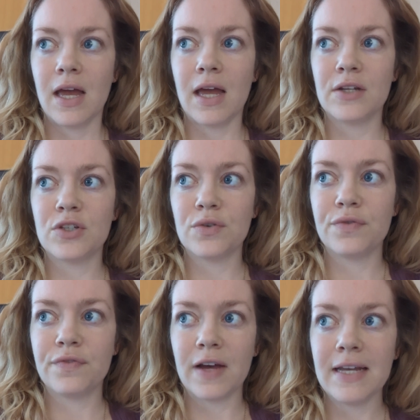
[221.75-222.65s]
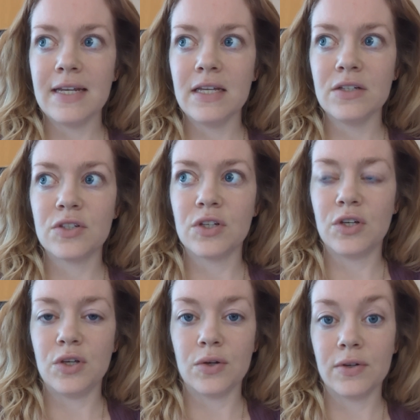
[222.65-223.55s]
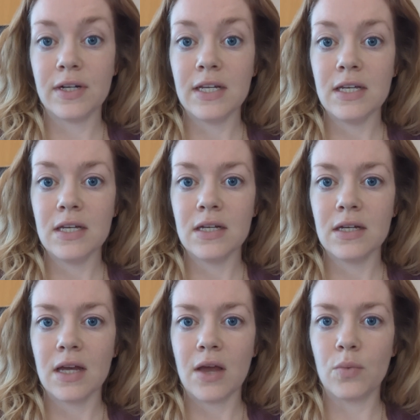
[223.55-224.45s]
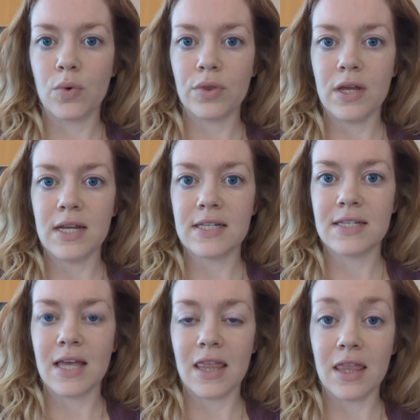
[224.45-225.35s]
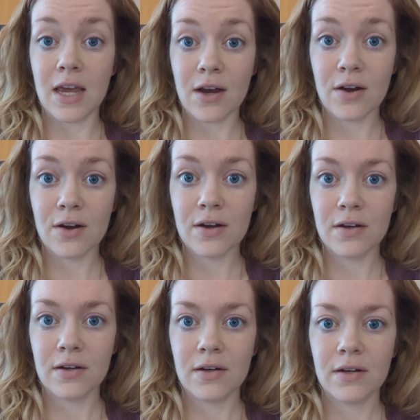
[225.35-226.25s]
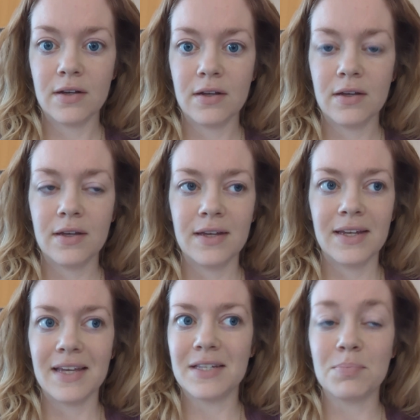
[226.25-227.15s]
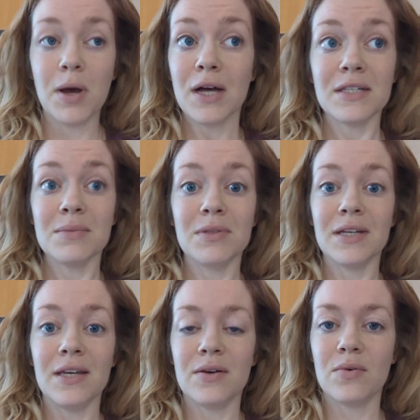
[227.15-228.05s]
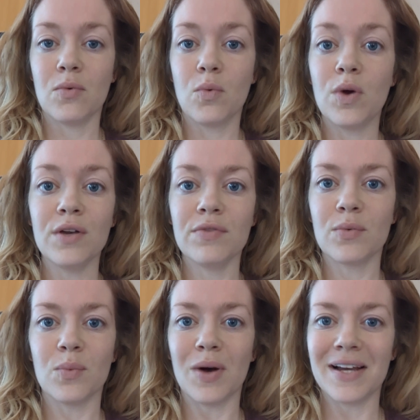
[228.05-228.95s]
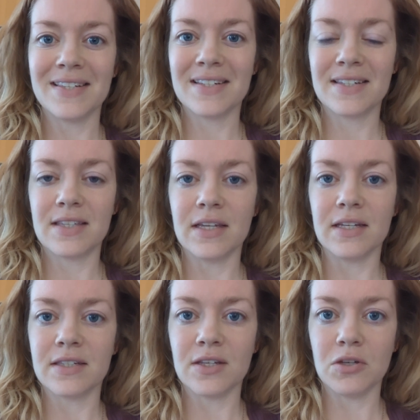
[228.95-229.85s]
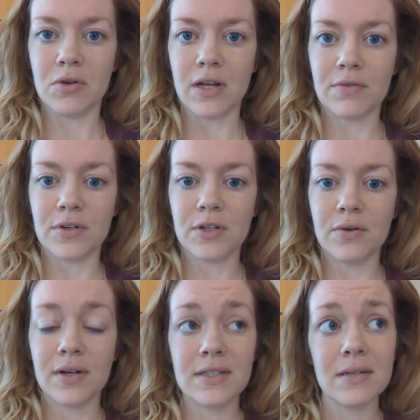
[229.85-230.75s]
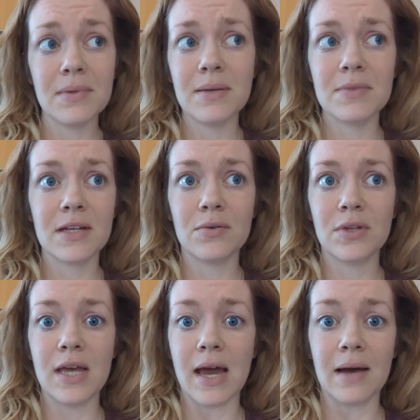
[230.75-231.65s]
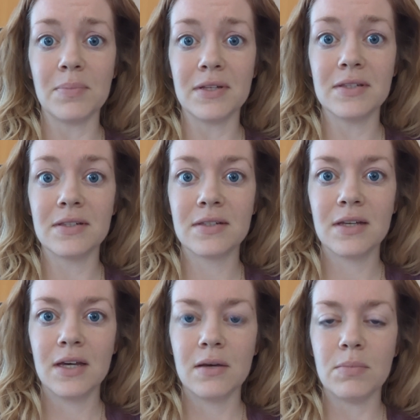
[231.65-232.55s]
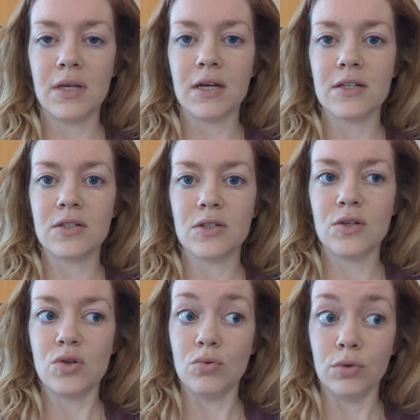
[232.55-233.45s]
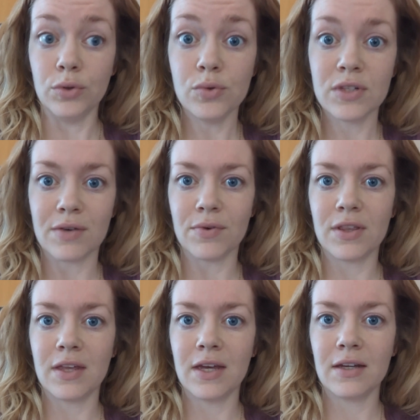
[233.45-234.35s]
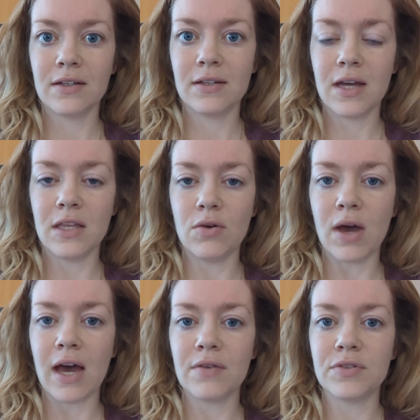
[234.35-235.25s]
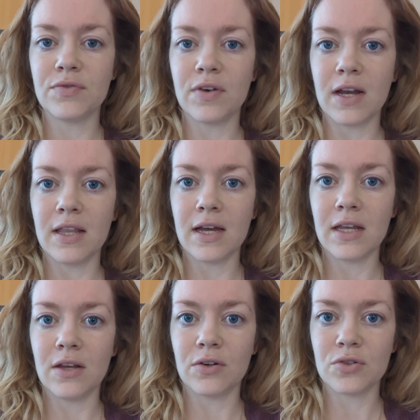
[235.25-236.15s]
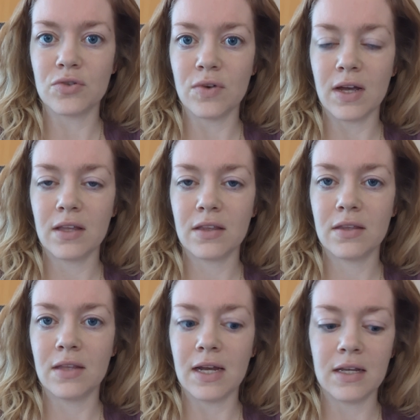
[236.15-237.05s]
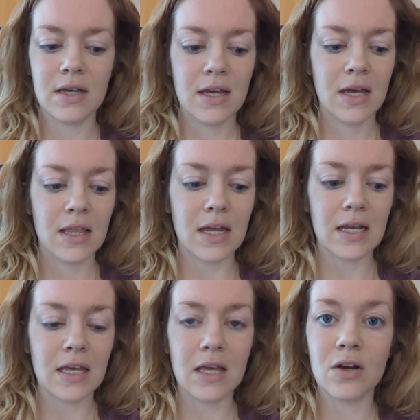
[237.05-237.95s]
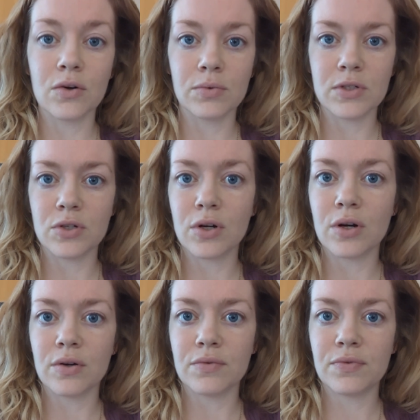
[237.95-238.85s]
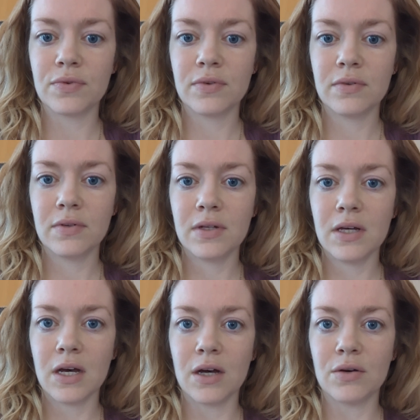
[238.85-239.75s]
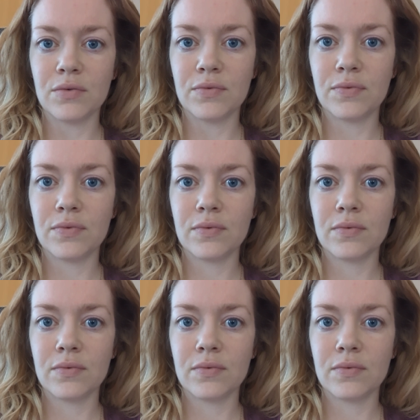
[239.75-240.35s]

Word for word: And so finding security and worthiness there is possibly one of the wisest things that you can ever do. And sometimes that only happens because you lose everything and you have to find that inner strength, that that inner reserve of